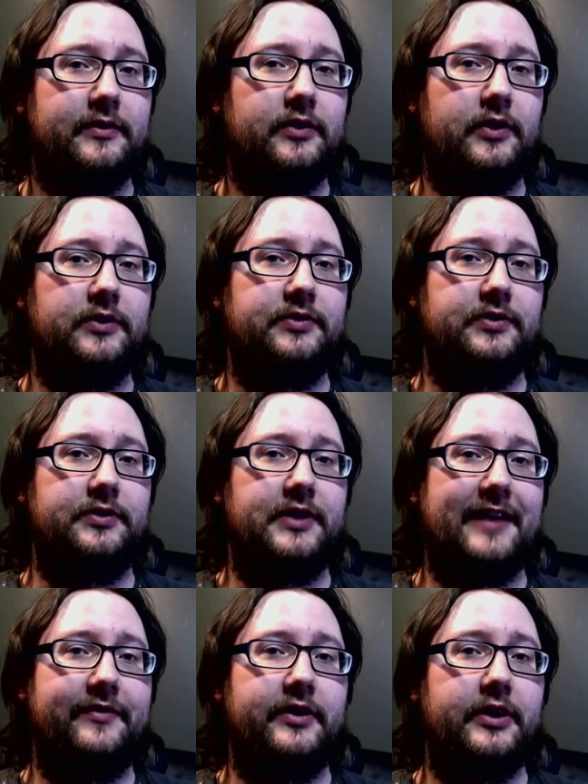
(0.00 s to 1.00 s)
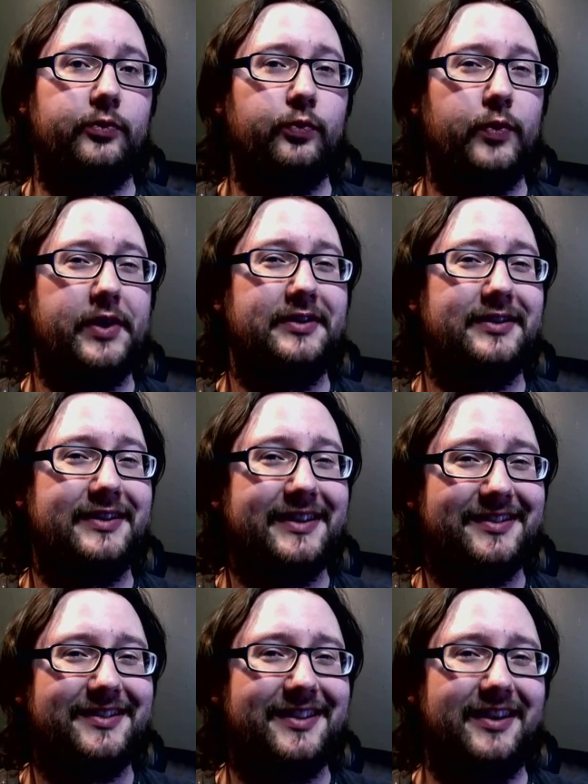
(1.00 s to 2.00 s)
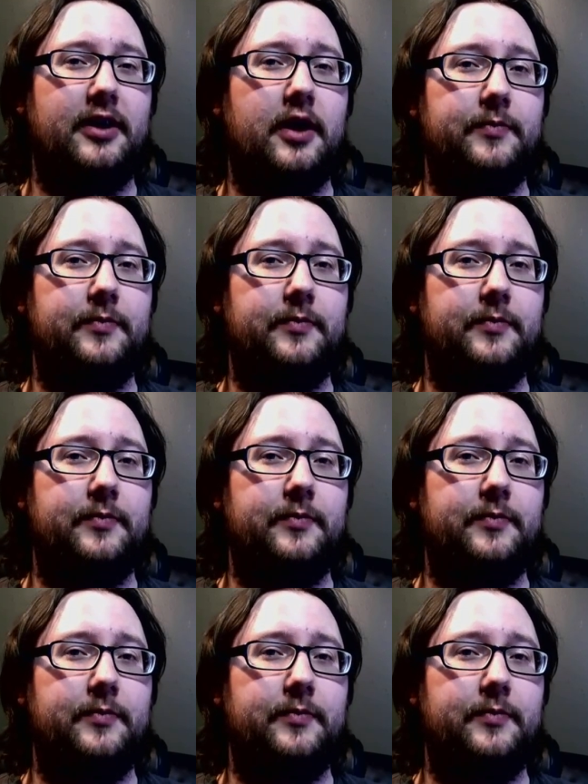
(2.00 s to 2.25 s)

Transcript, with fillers: closer to having a realistic